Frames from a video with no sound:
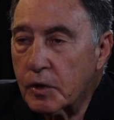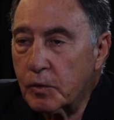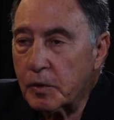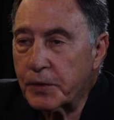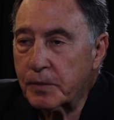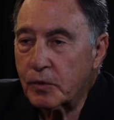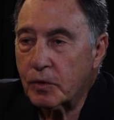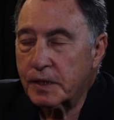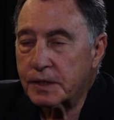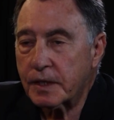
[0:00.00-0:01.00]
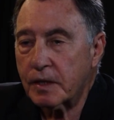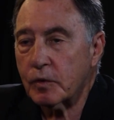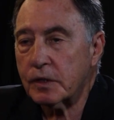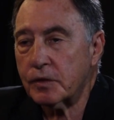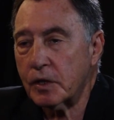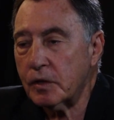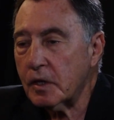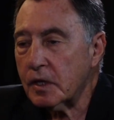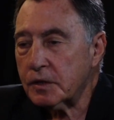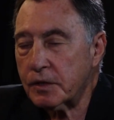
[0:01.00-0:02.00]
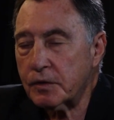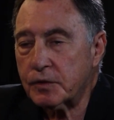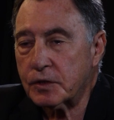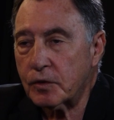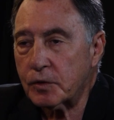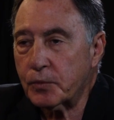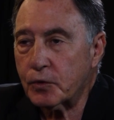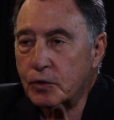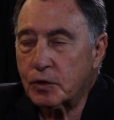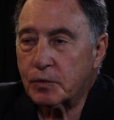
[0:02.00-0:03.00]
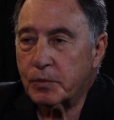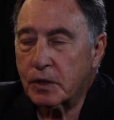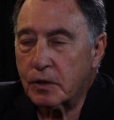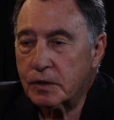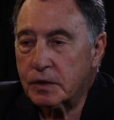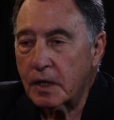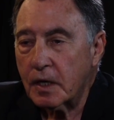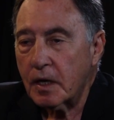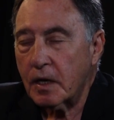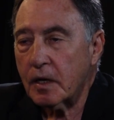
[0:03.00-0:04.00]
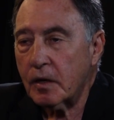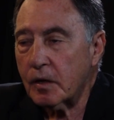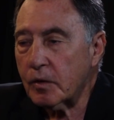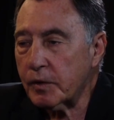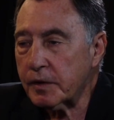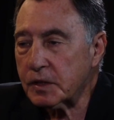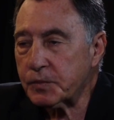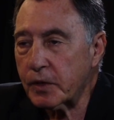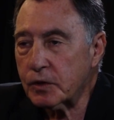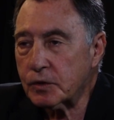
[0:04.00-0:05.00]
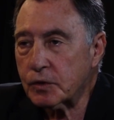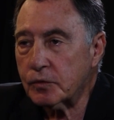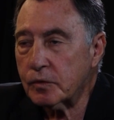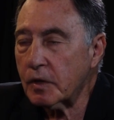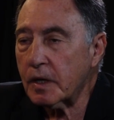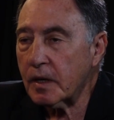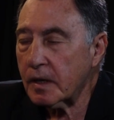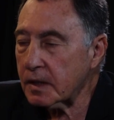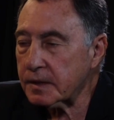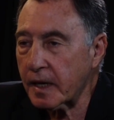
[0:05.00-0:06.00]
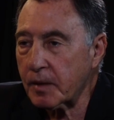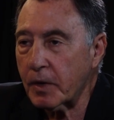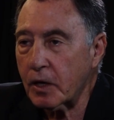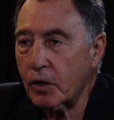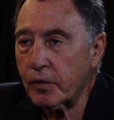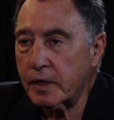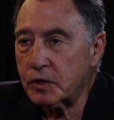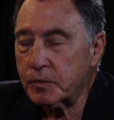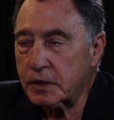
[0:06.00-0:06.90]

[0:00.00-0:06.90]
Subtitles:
You know, when people always say, well, you know, territory is not important because we're exposed to attack by long-range